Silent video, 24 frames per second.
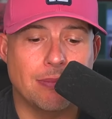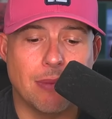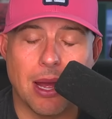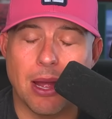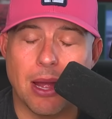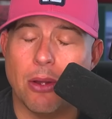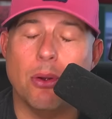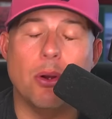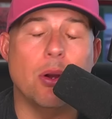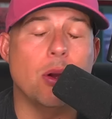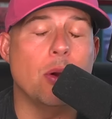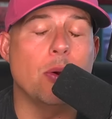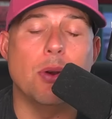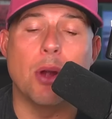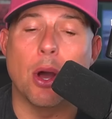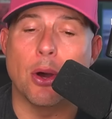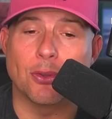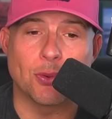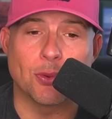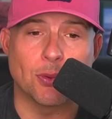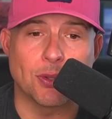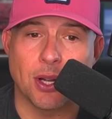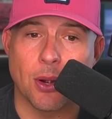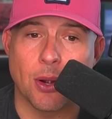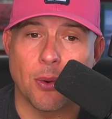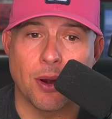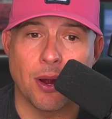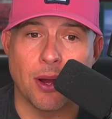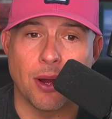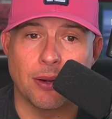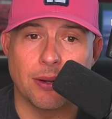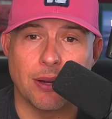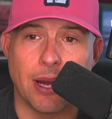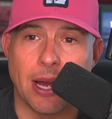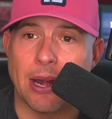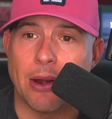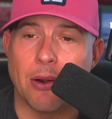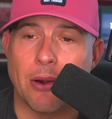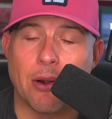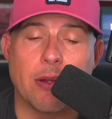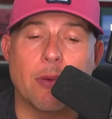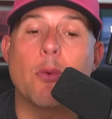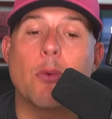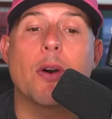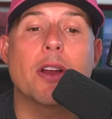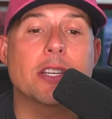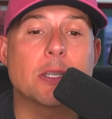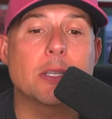Who knows what's going on? I don't even
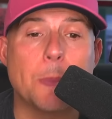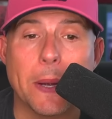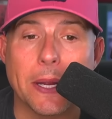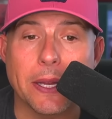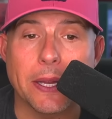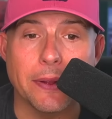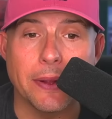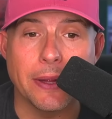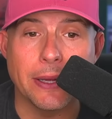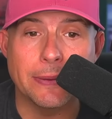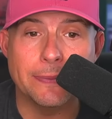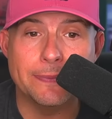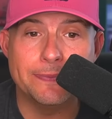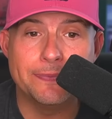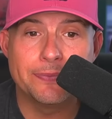want to speculate.